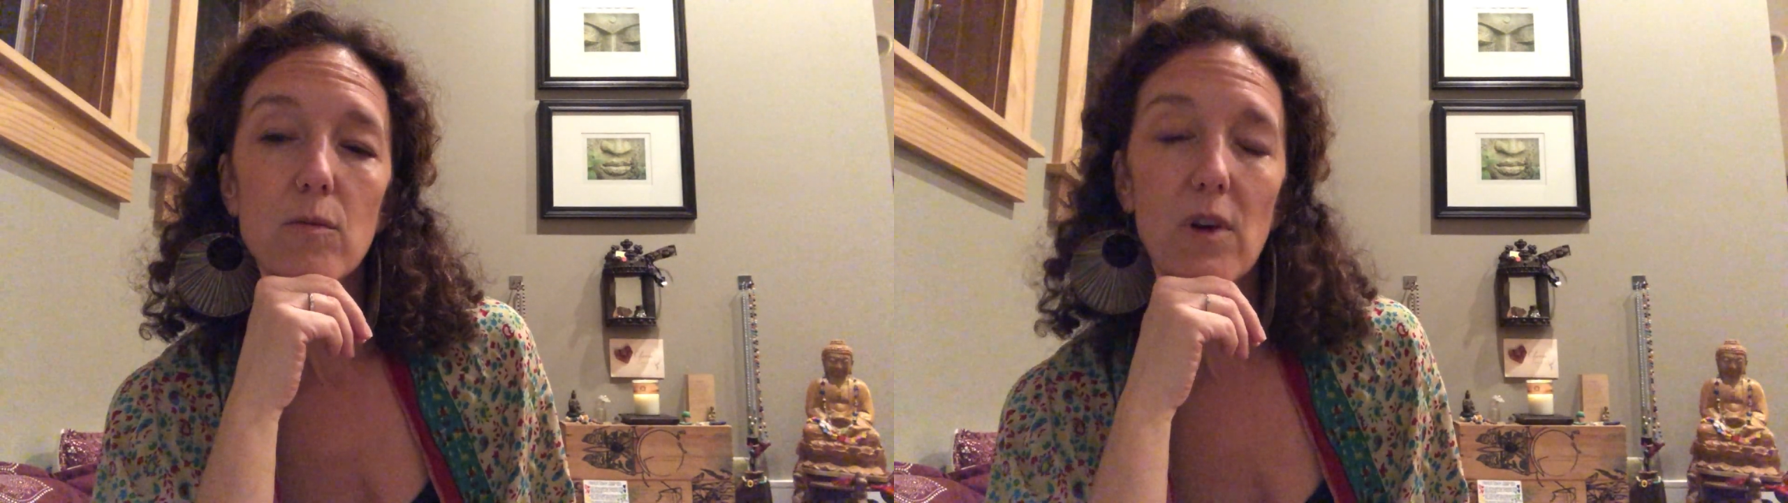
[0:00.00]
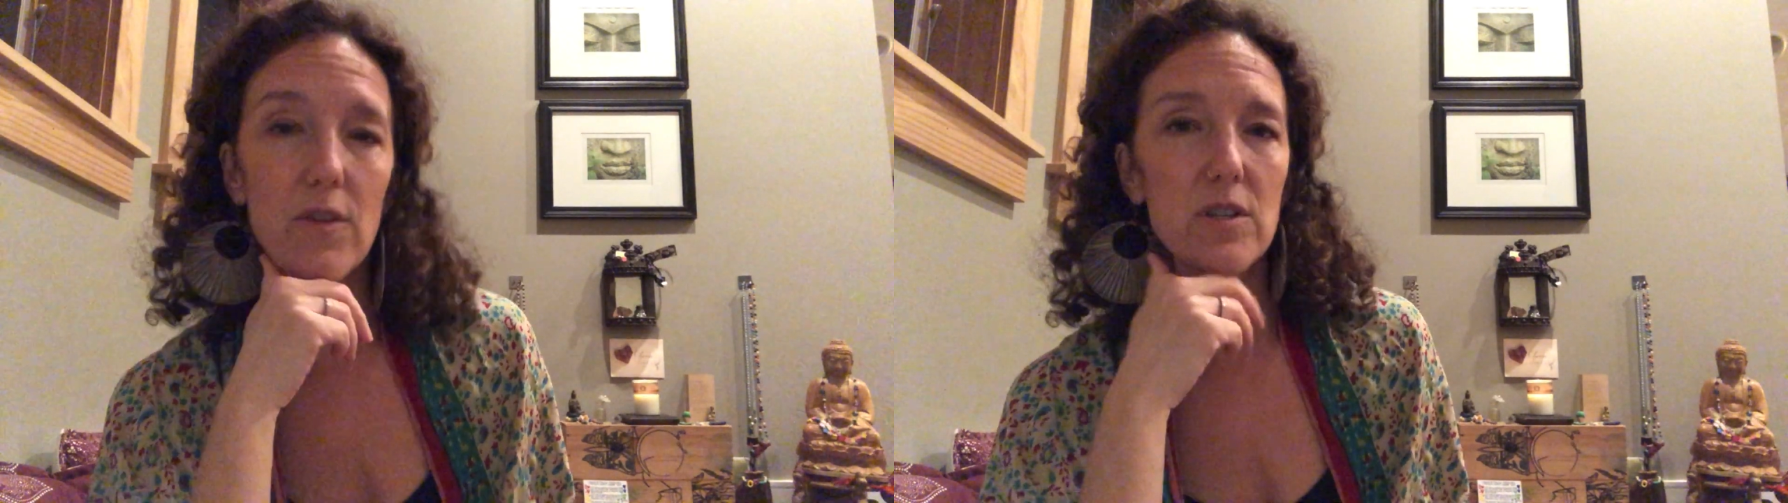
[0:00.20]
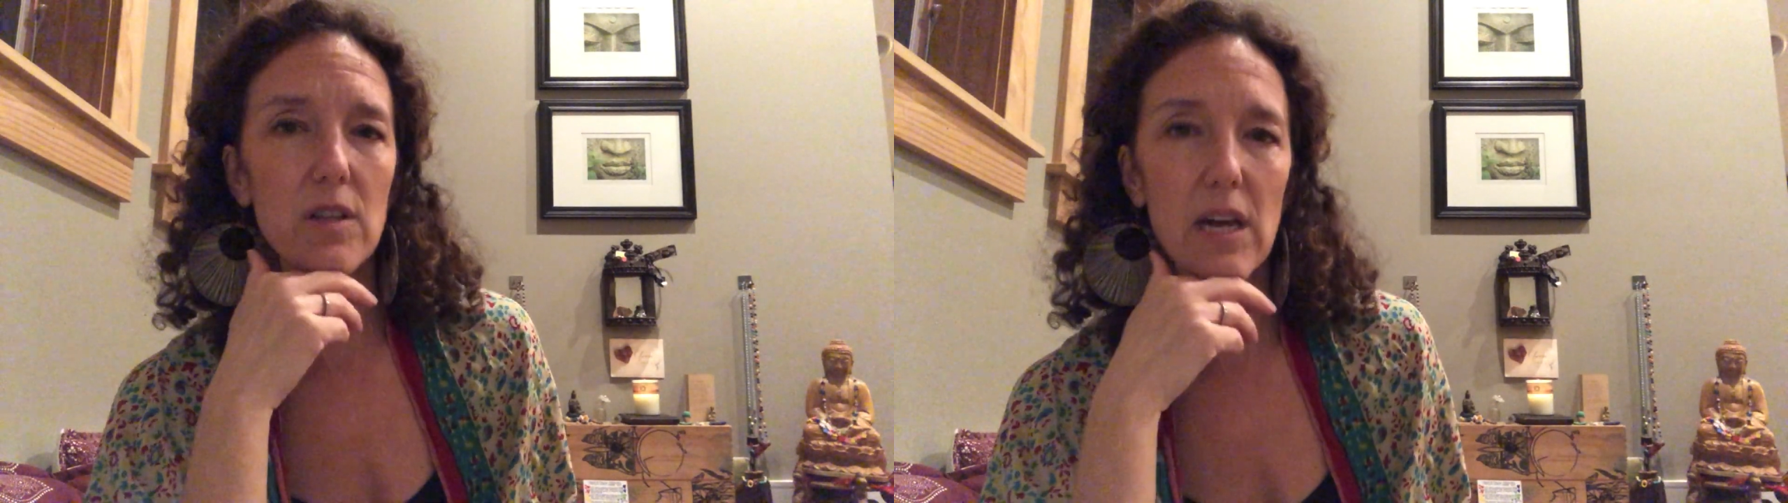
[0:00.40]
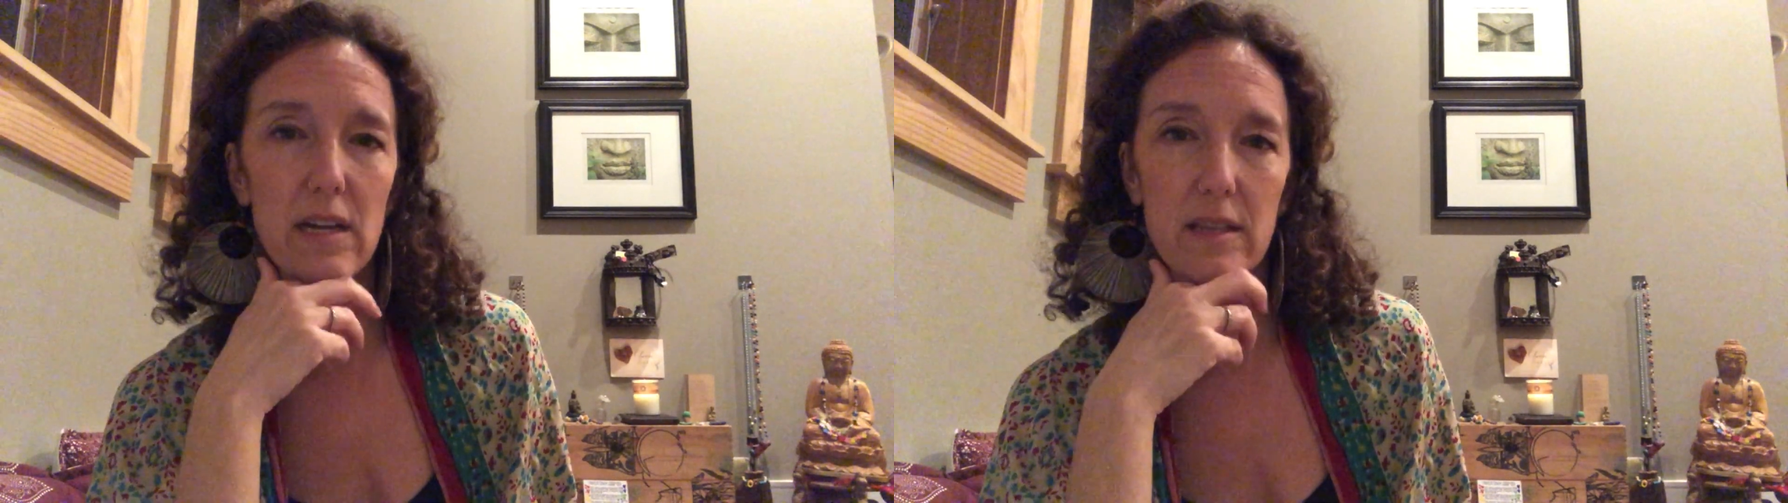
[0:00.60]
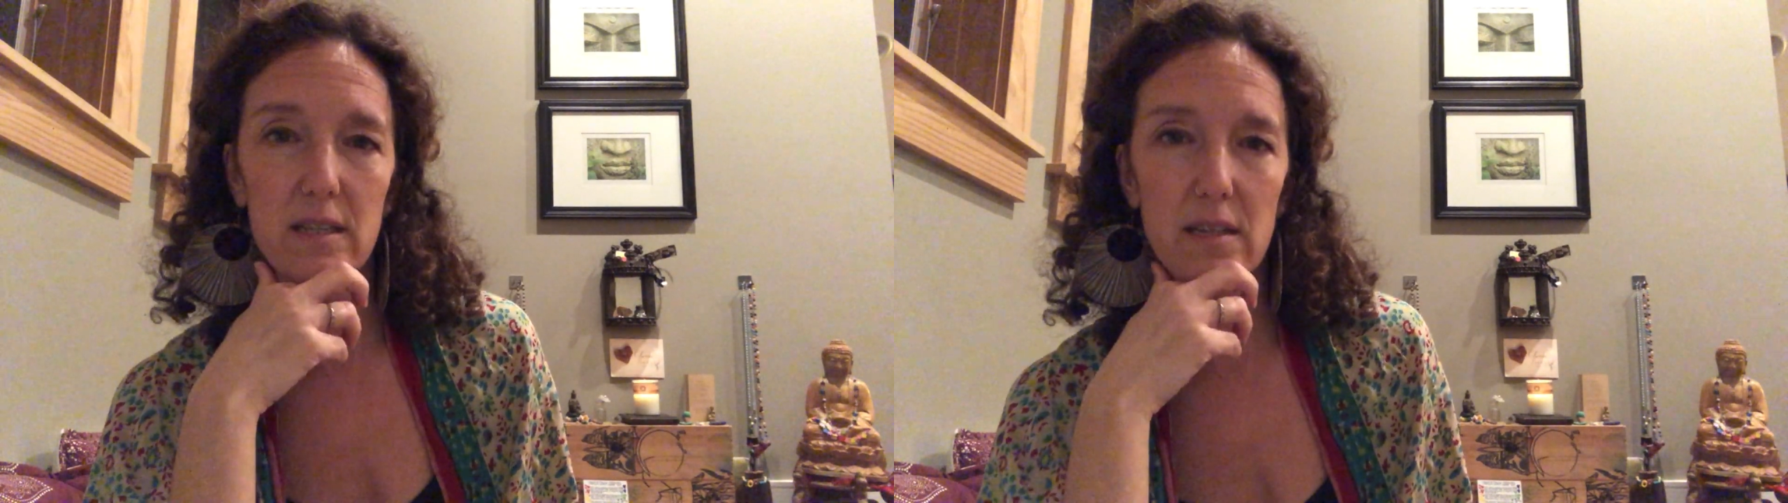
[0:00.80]
well, there's a
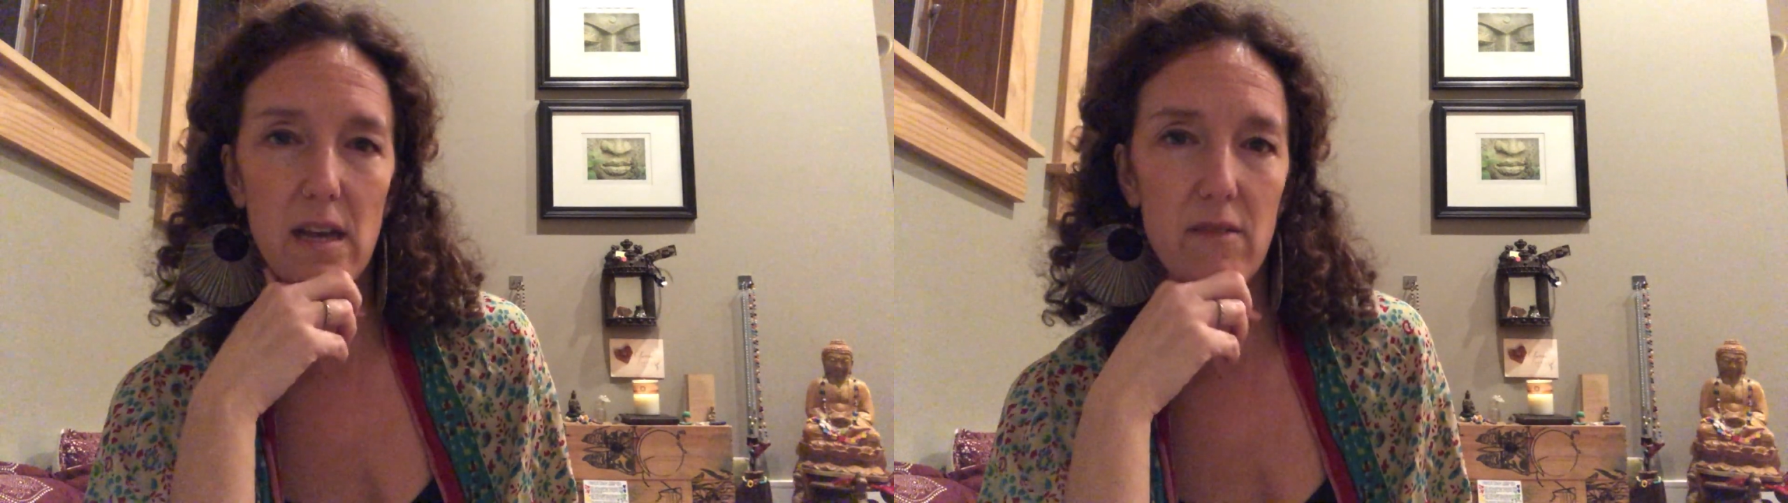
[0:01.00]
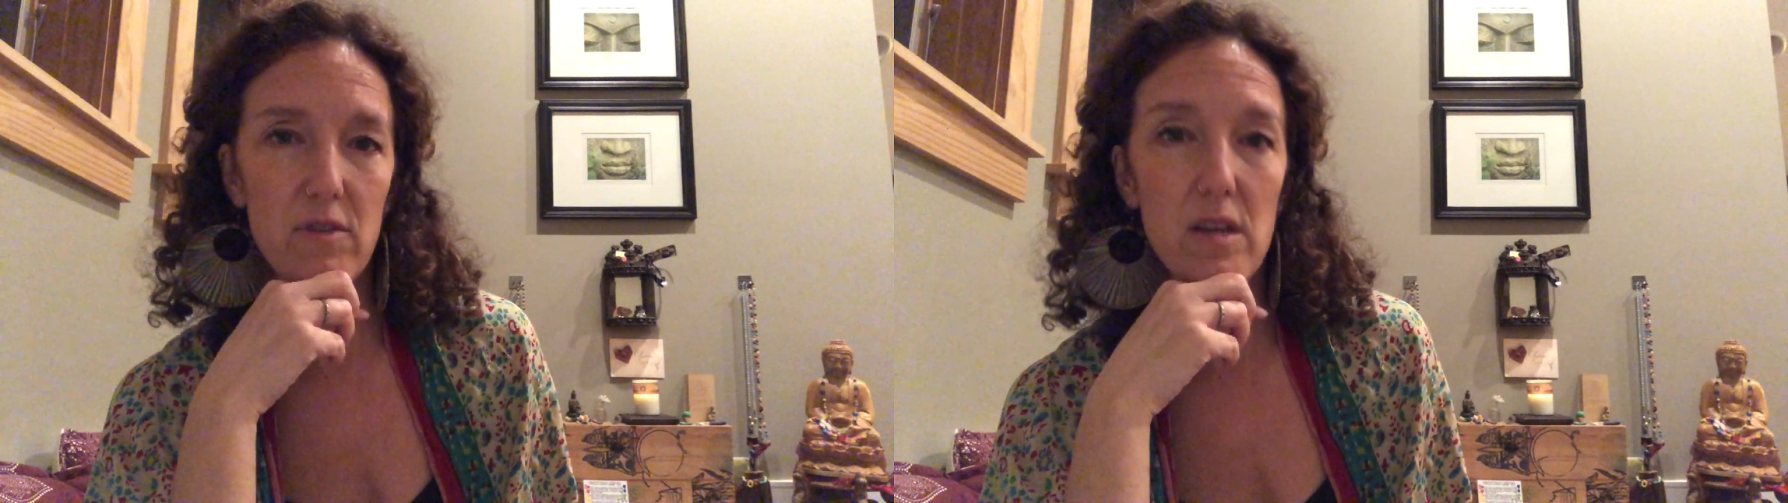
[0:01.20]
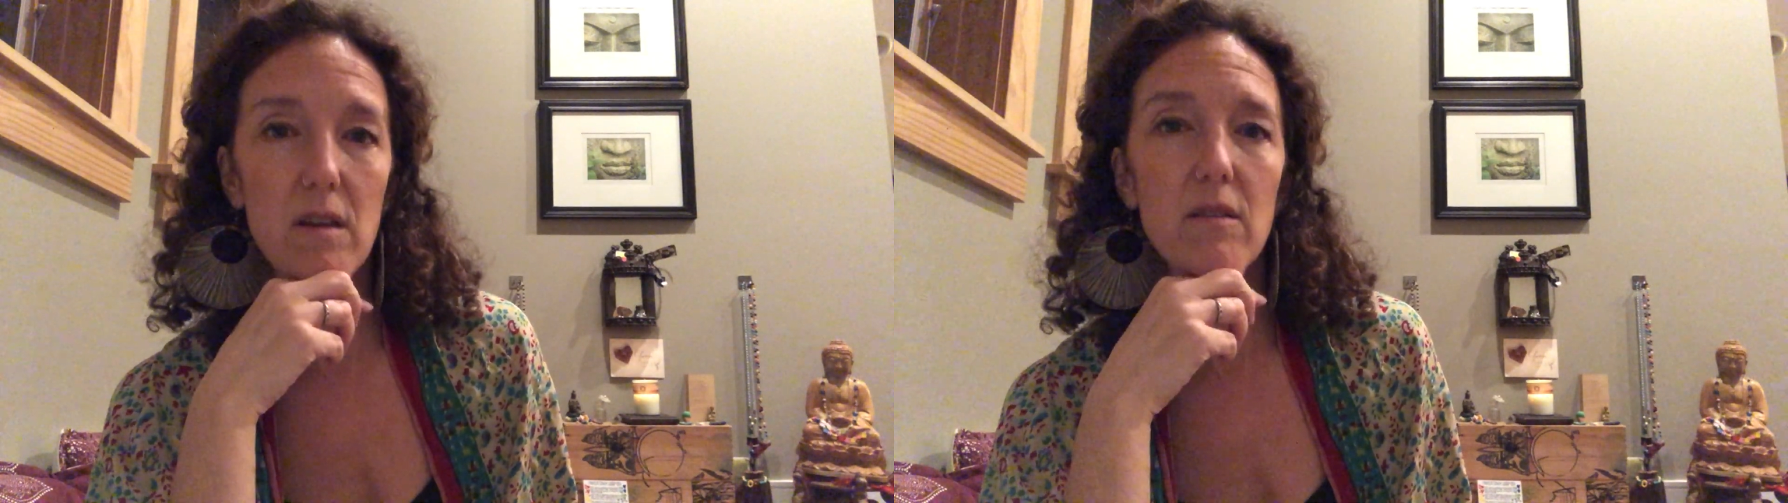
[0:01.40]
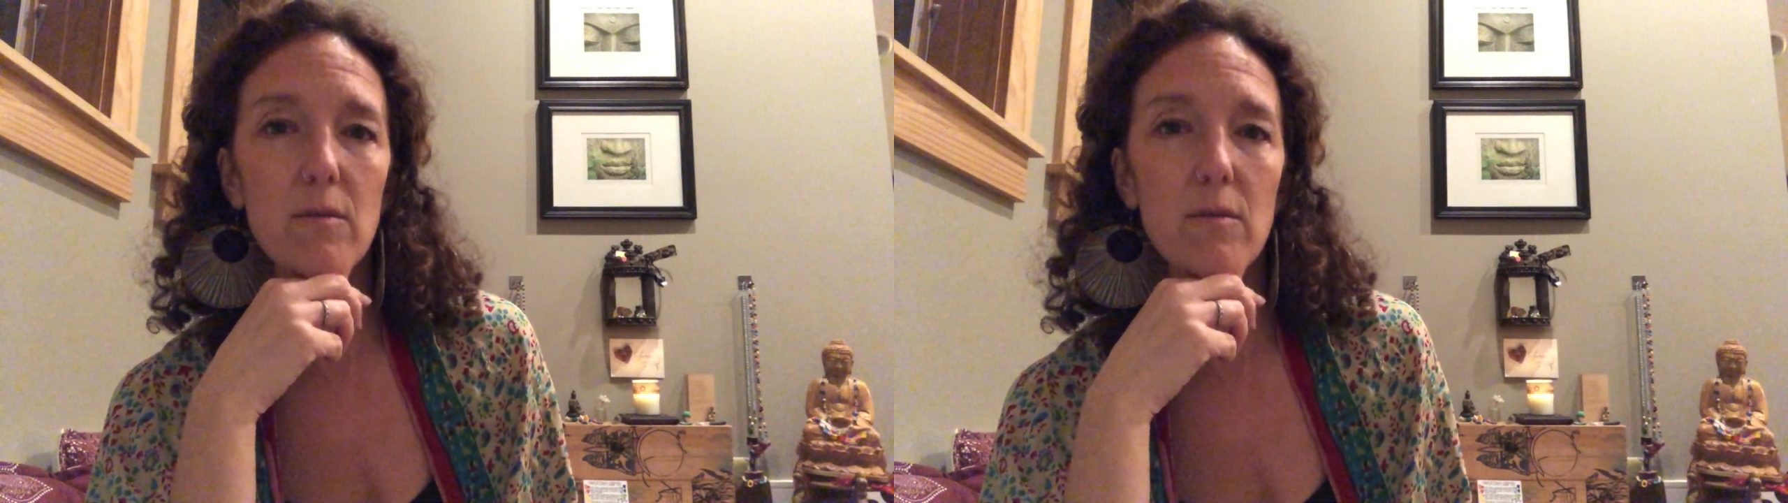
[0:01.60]
lot that's heavy